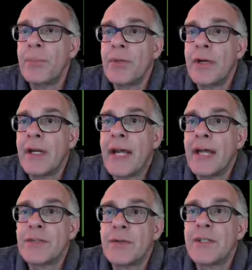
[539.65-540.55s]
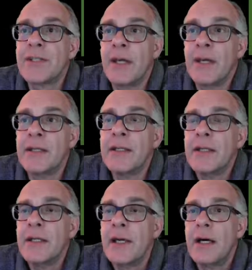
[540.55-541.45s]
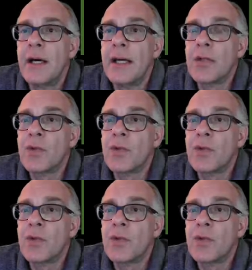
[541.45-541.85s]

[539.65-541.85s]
put an asterisk in and